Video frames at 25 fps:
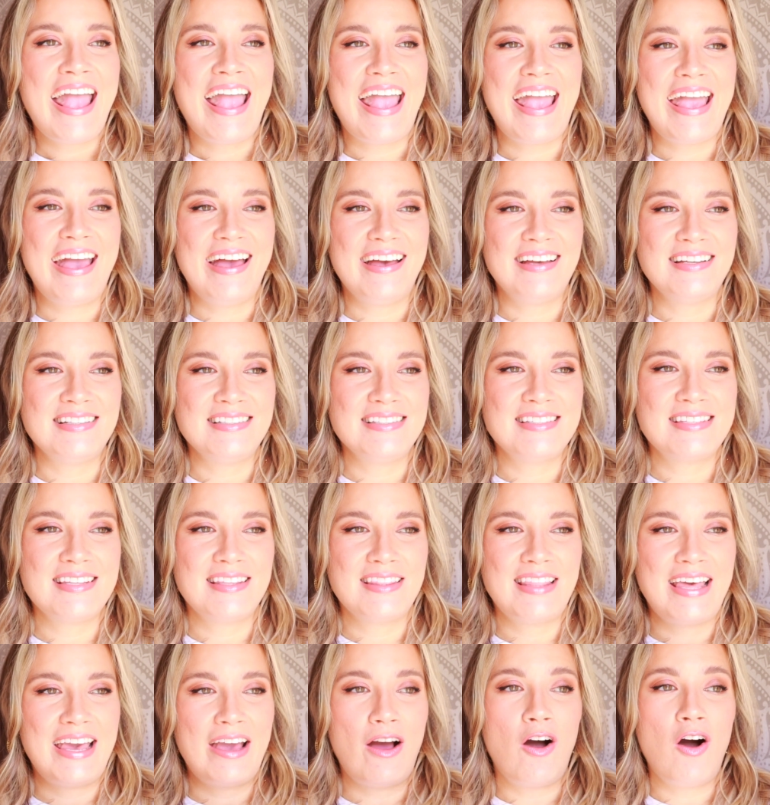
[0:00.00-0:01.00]
And
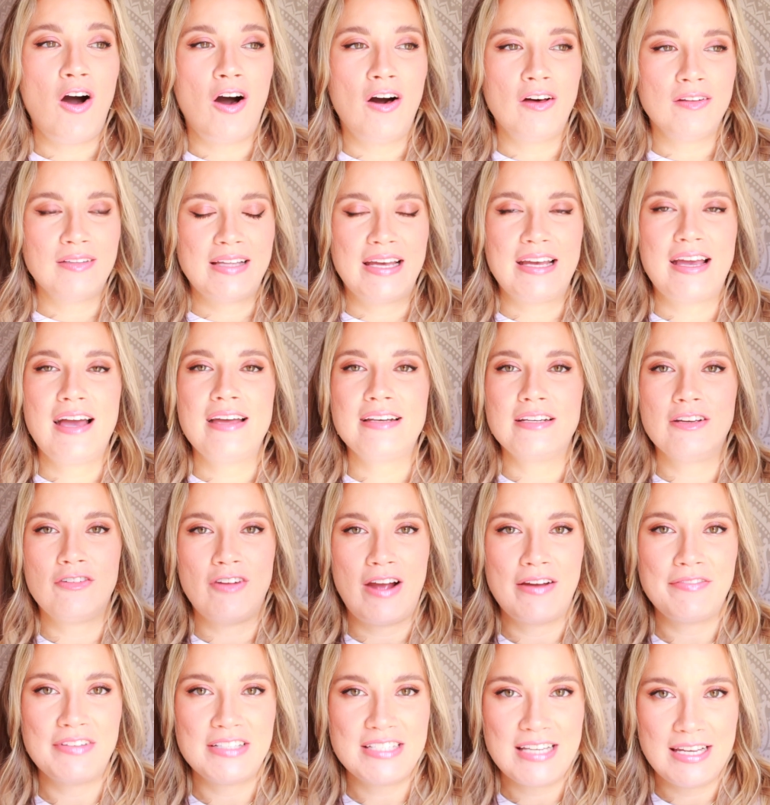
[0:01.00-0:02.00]
they all, like, kind of
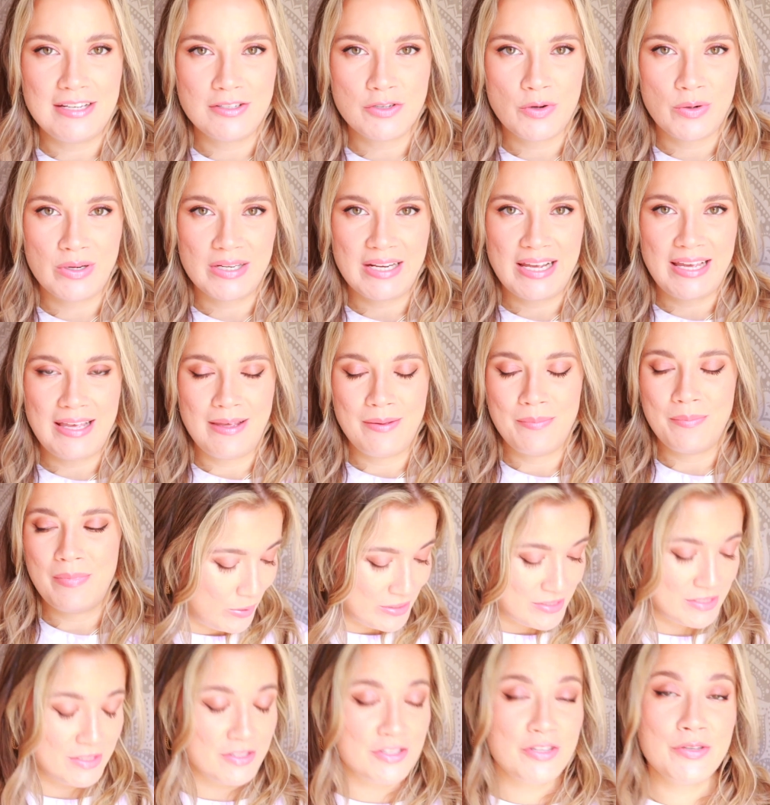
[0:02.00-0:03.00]
gravitate toward him.
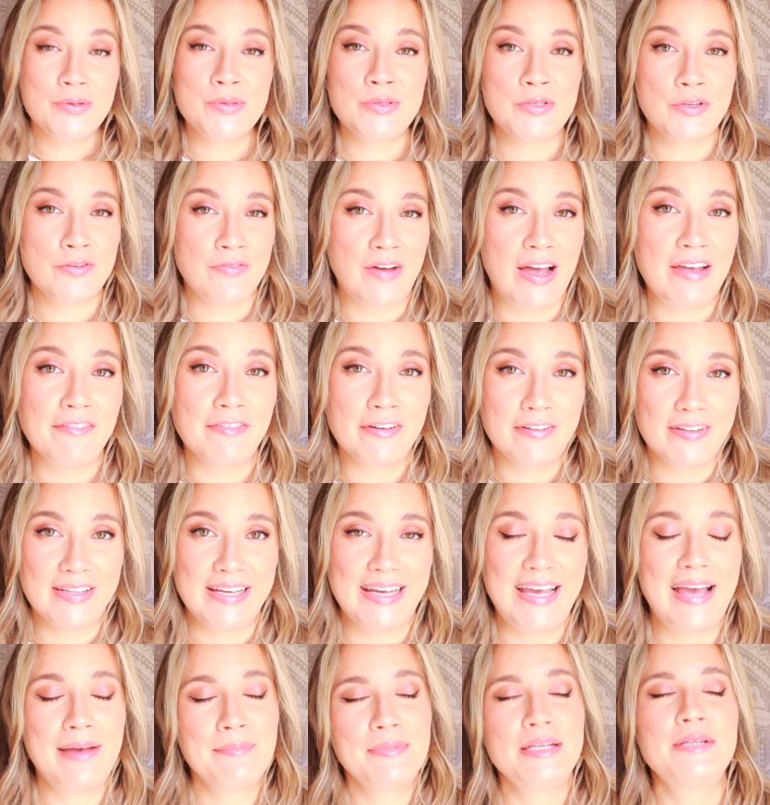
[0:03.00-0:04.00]
Wasn't too
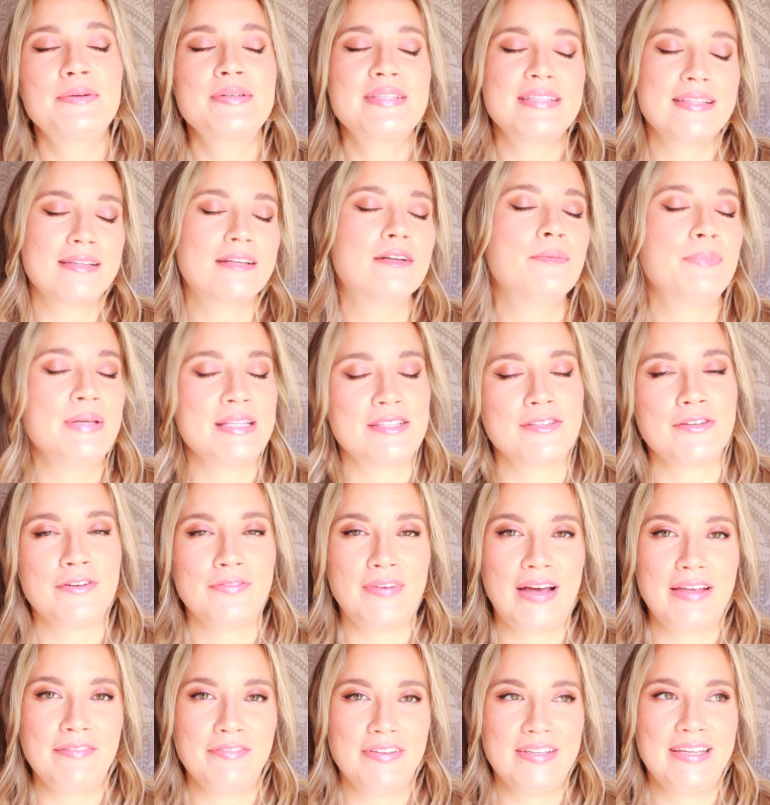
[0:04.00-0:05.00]
survival-y. I mean, it was a little bit
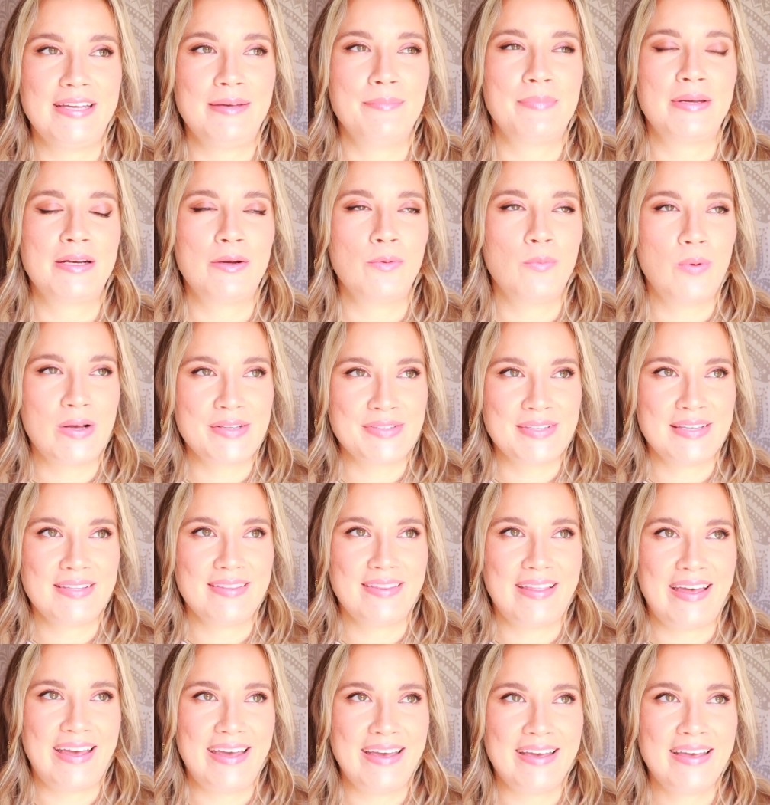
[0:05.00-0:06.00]
survival-y, but it wasn't,
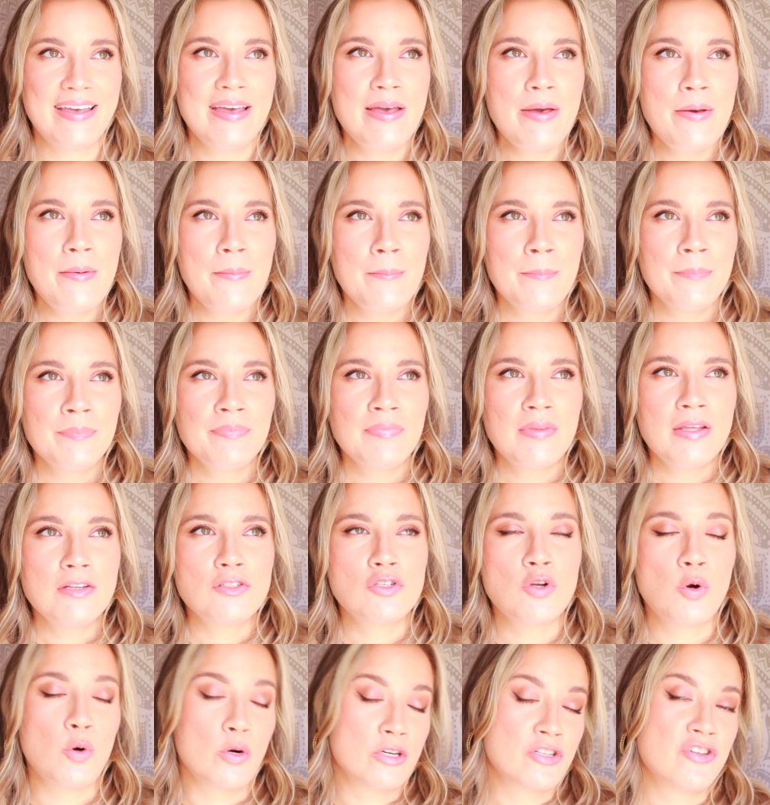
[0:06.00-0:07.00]
like,
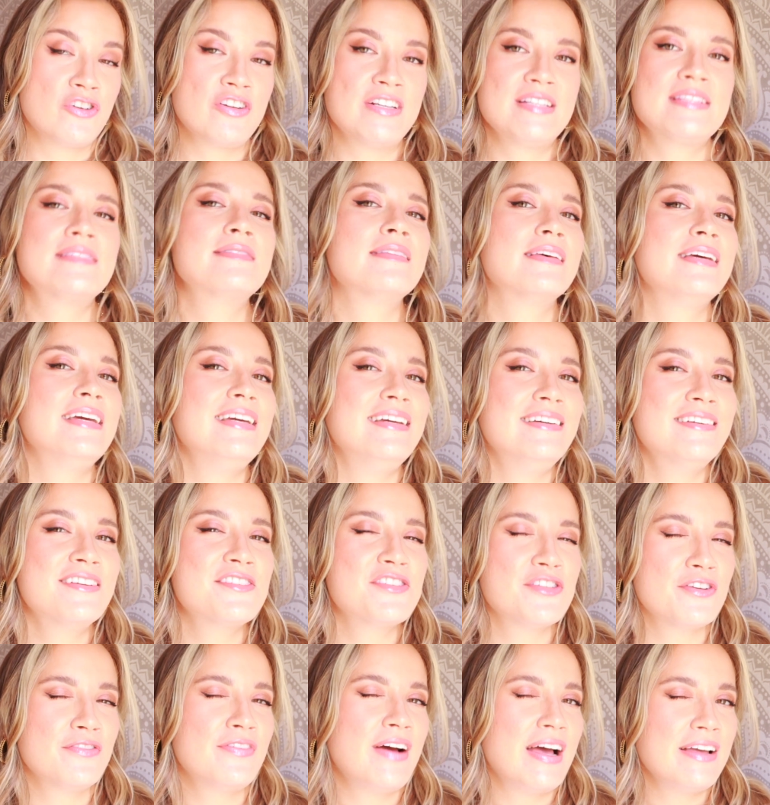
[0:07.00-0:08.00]
torturously
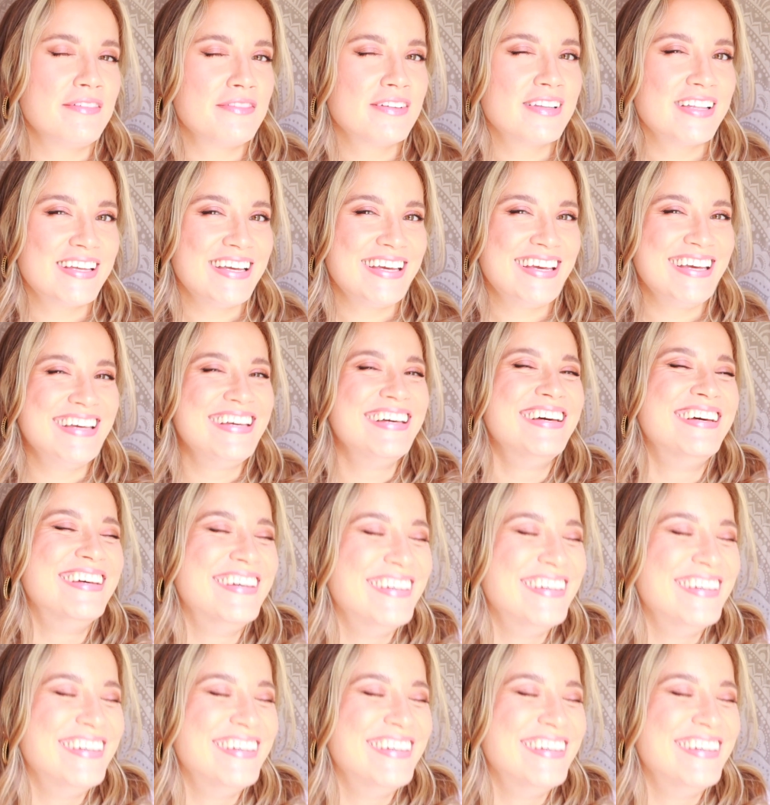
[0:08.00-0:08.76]
survival-y,